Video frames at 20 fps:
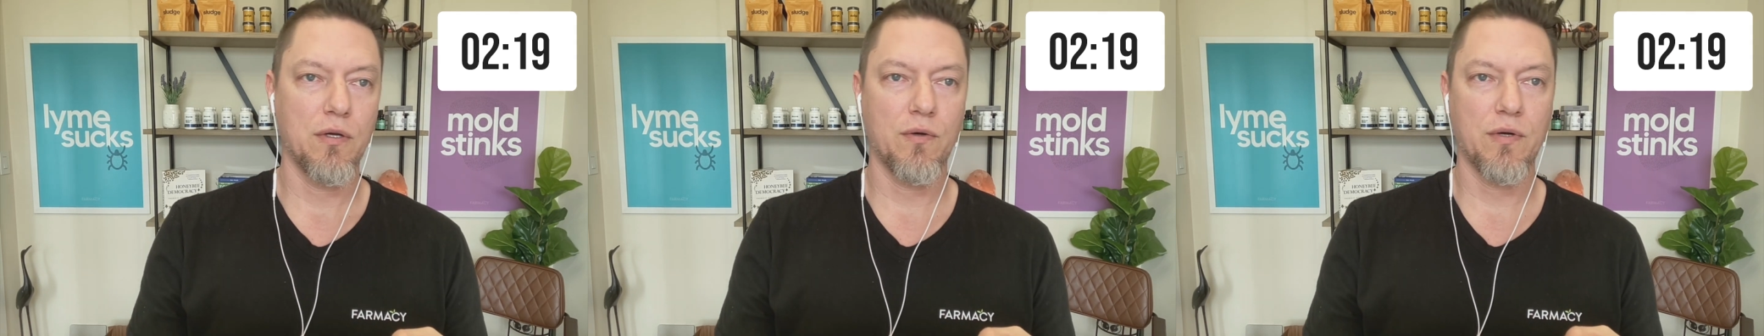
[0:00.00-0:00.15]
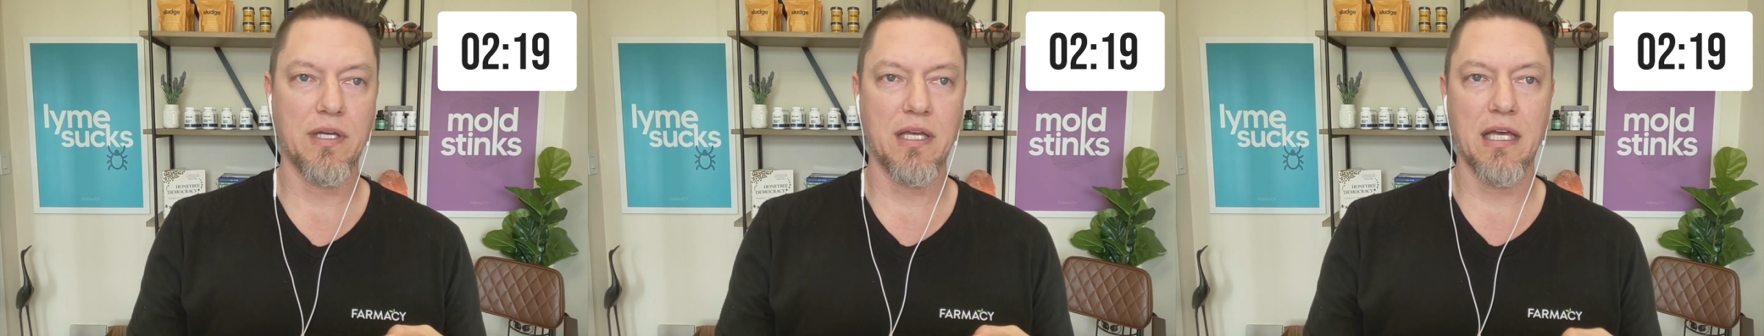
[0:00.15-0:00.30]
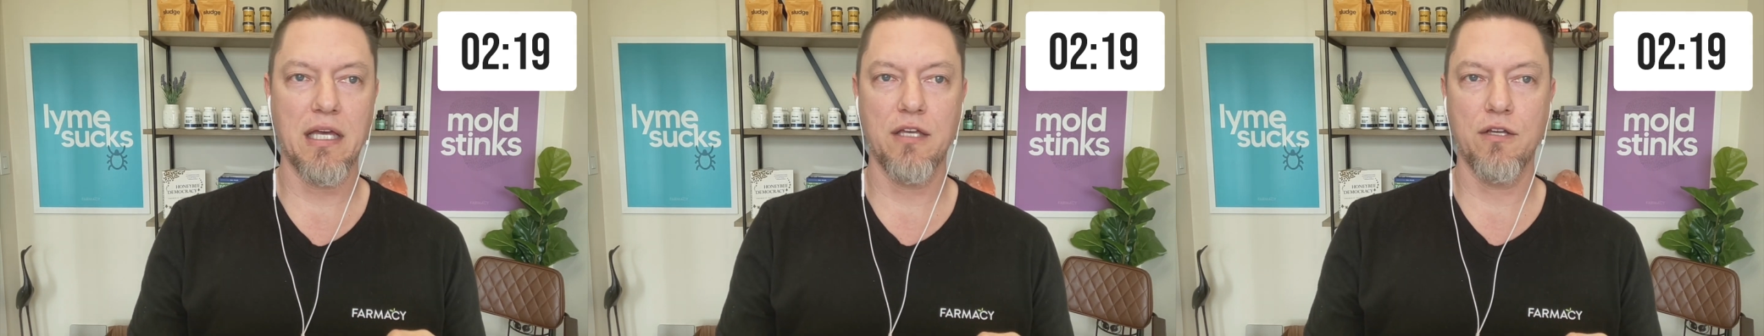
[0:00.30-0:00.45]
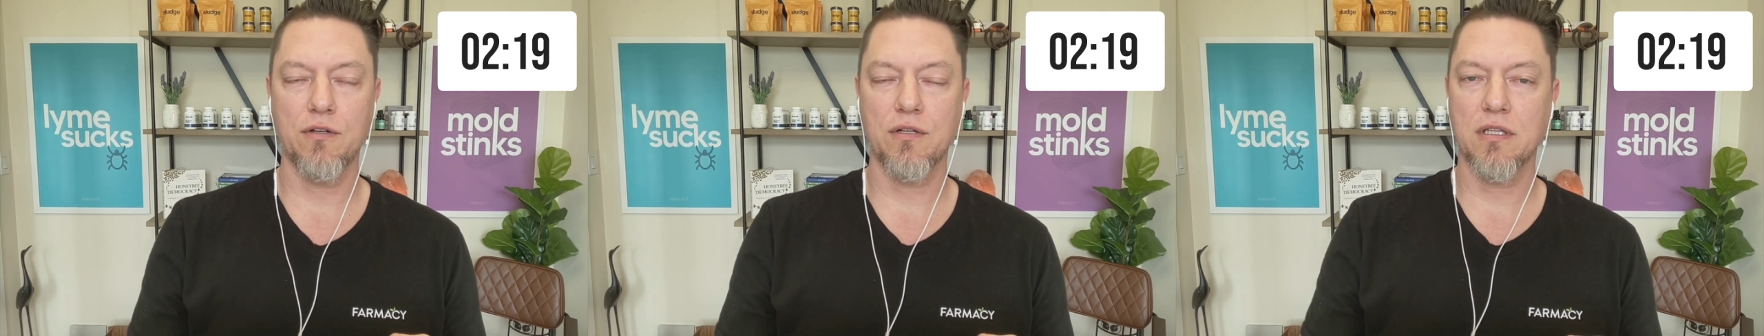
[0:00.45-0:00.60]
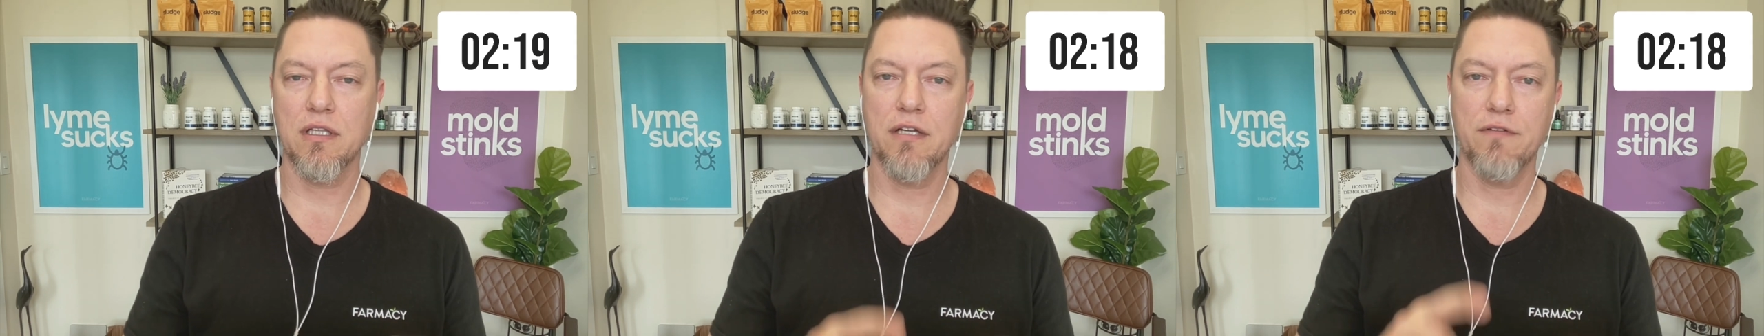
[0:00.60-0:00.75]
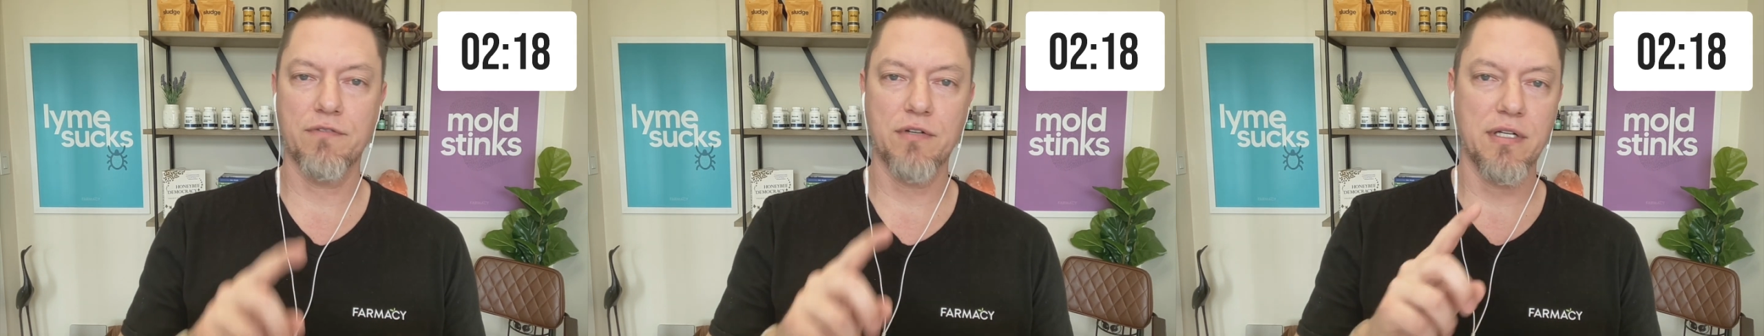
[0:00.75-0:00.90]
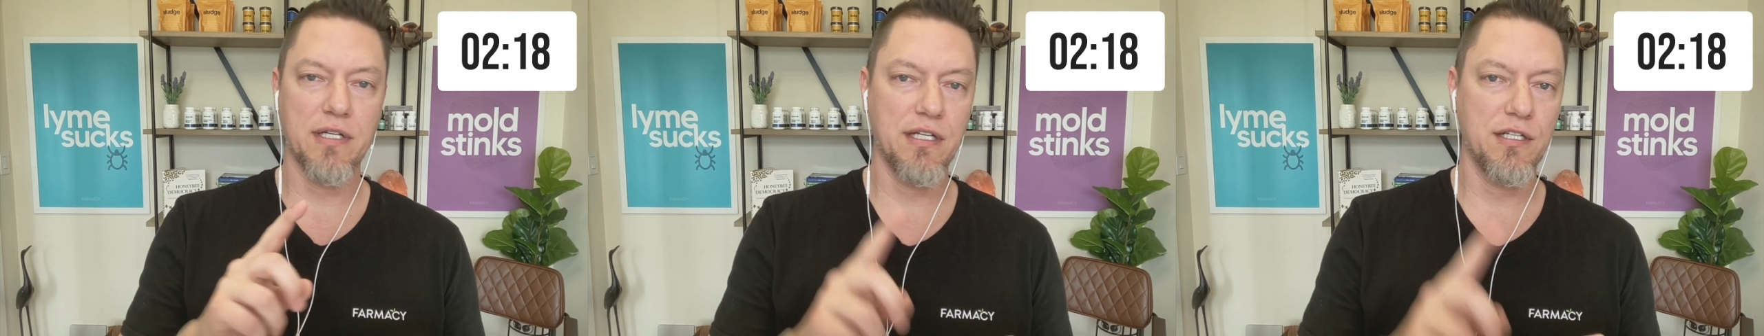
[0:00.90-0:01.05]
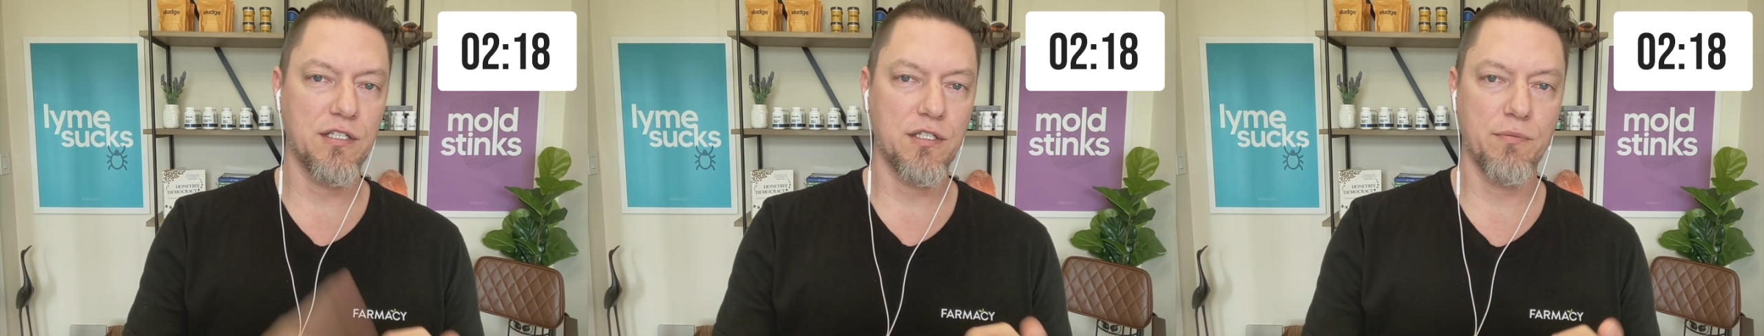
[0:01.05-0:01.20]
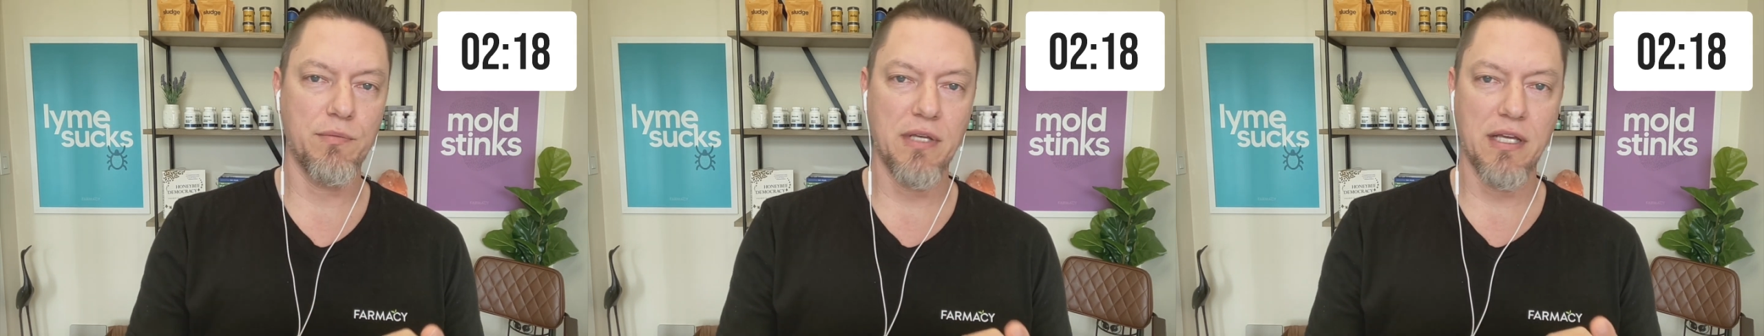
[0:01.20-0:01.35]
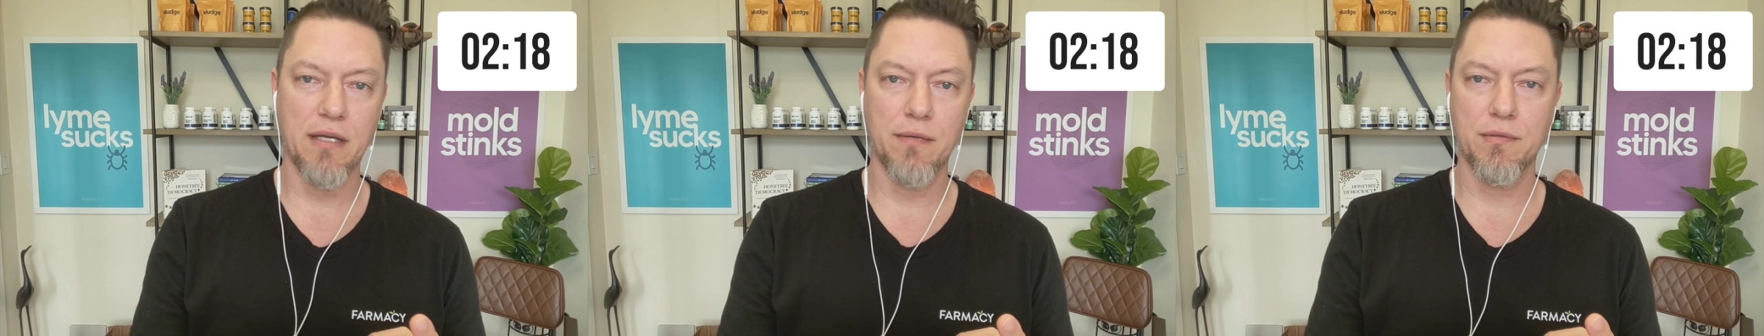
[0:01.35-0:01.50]
Okay. Your liver needs to
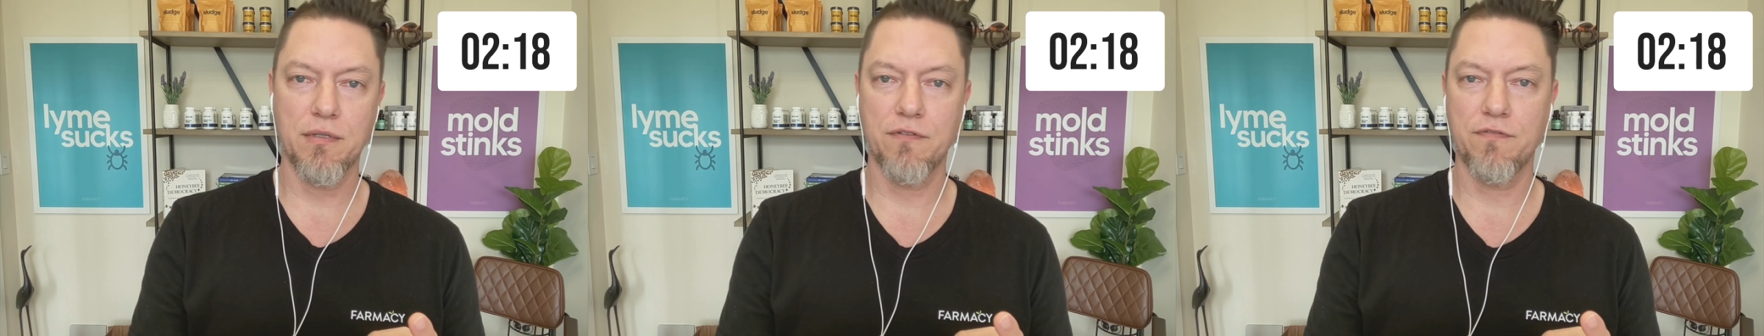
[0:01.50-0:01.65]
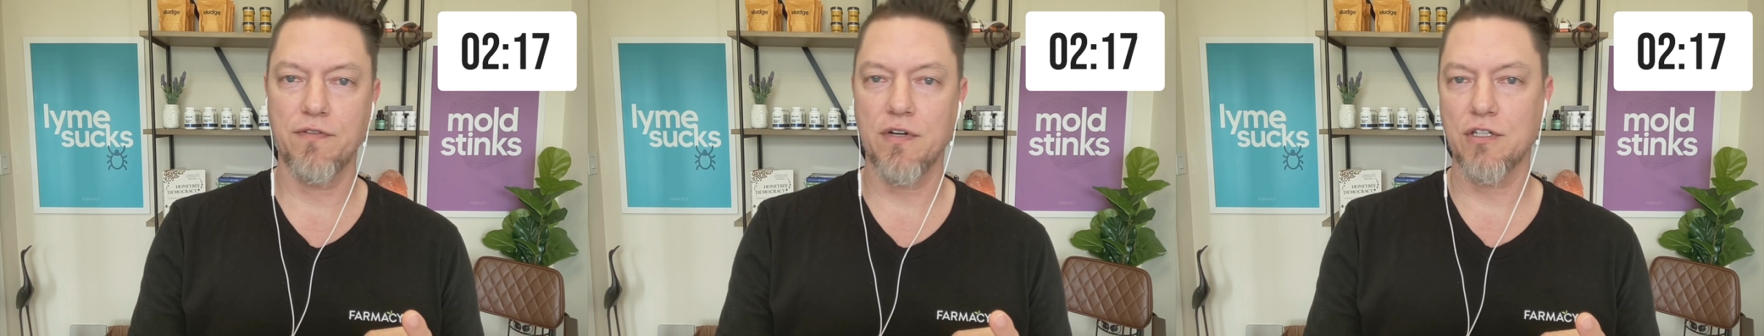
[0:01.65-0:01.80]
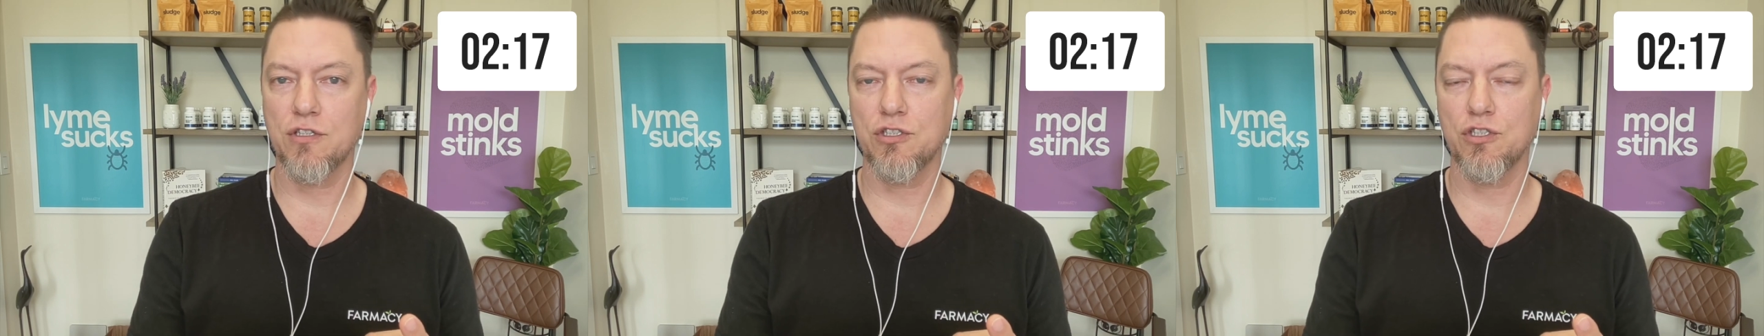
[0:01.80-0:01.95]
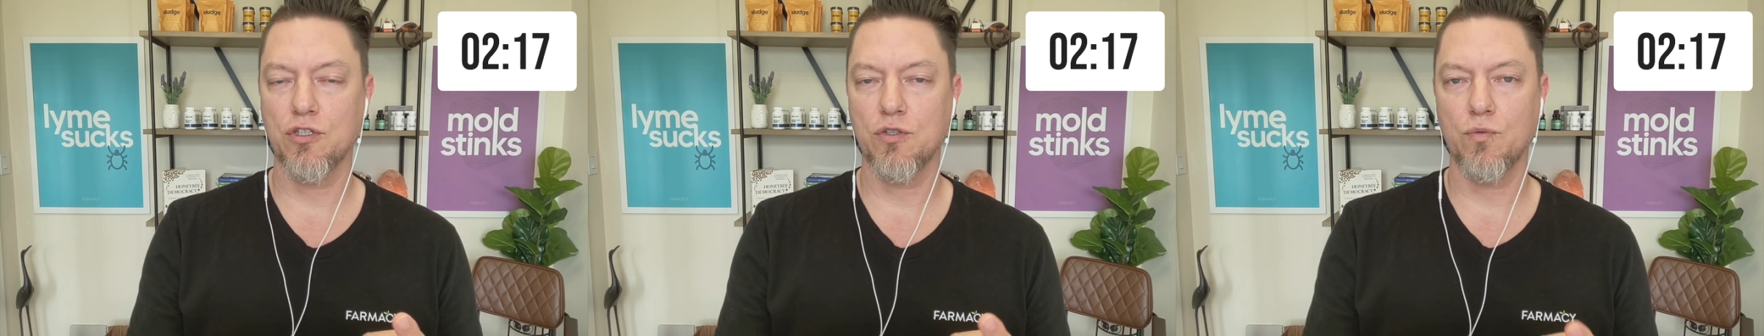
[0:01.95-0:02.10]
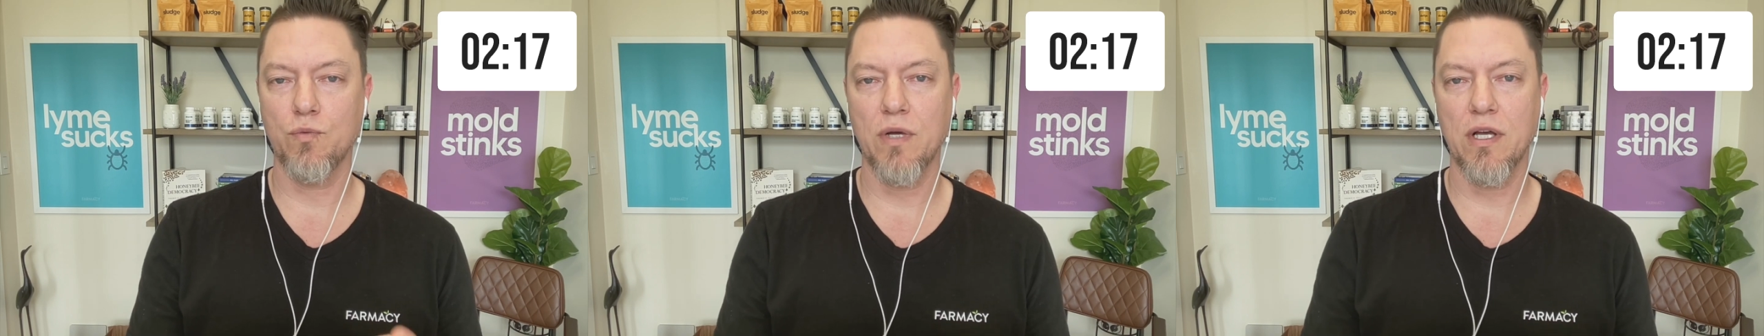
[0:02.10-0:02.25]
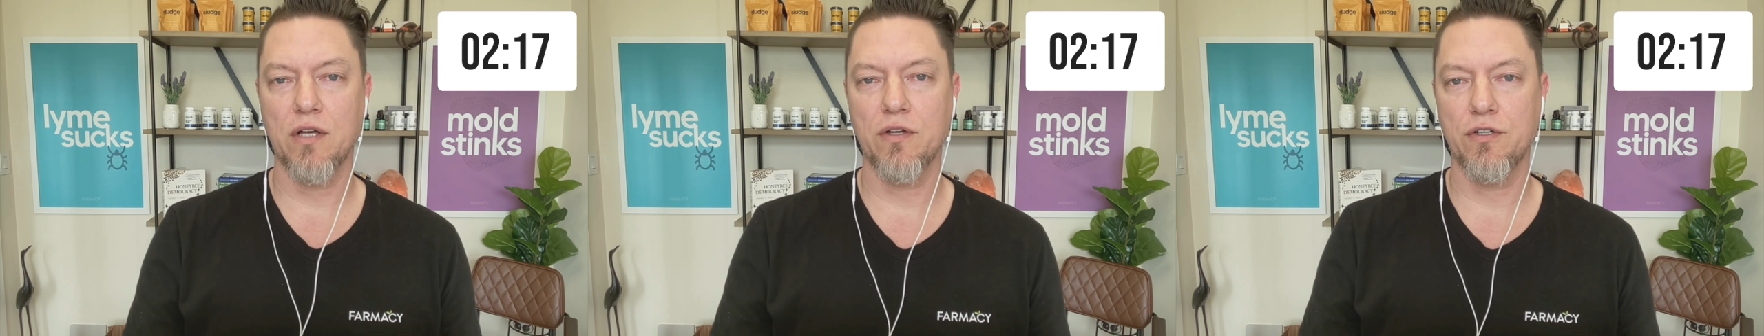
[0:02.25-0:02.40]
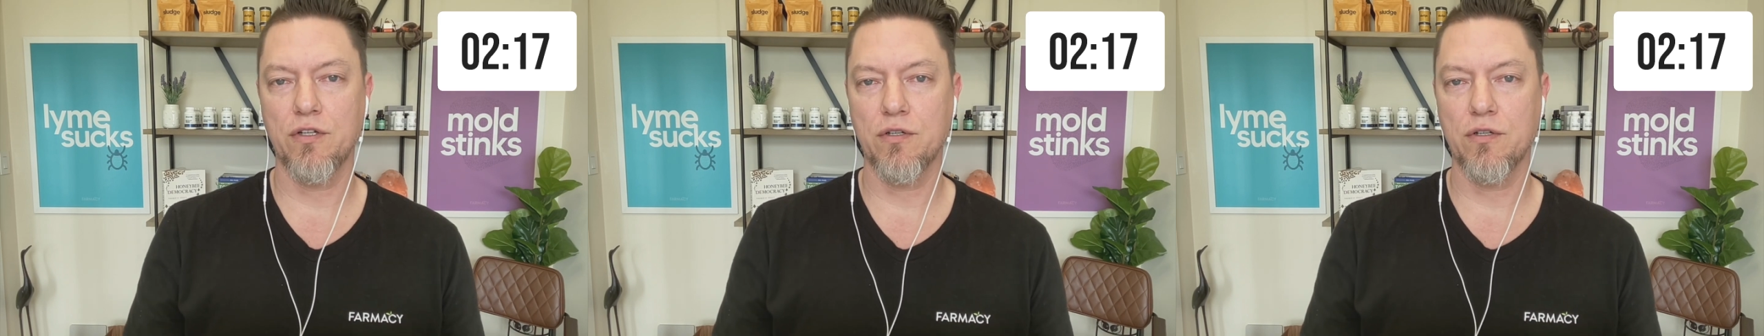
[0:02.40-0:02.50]
be able to function well.